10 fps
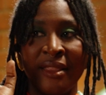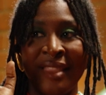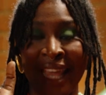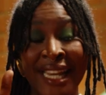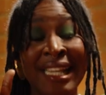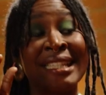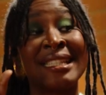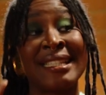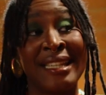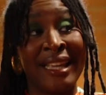they need to
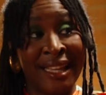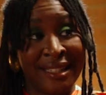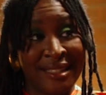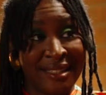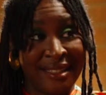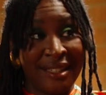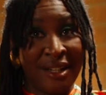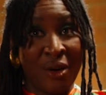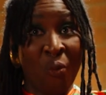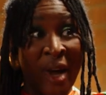see it,
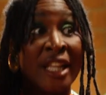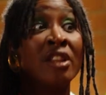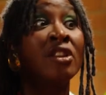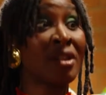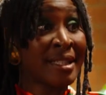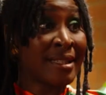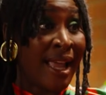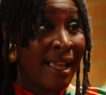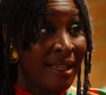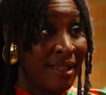what it looks
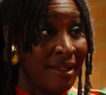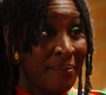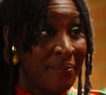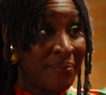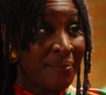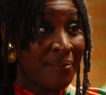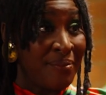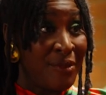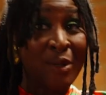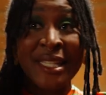like.
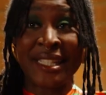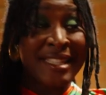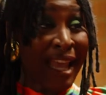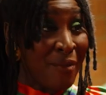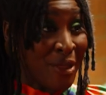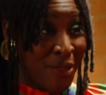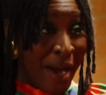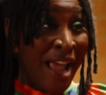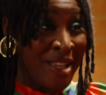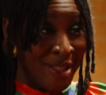You can say what
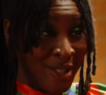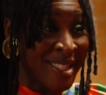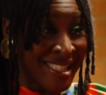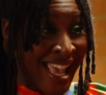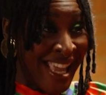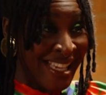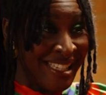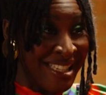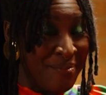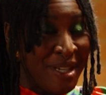thriving looks like,
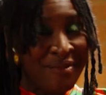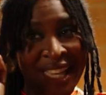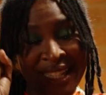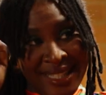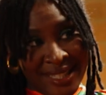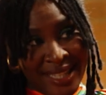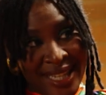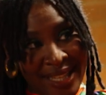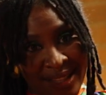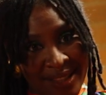but if they
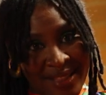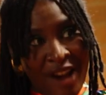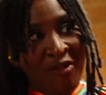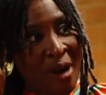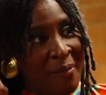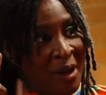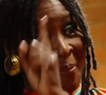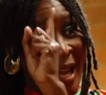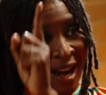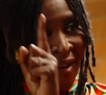see that from their
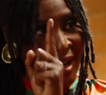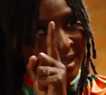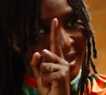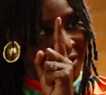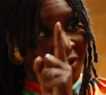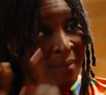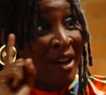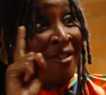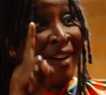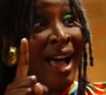parents, from
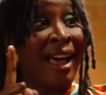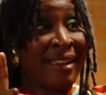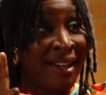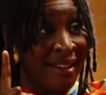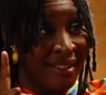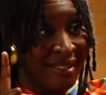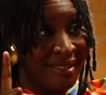their father.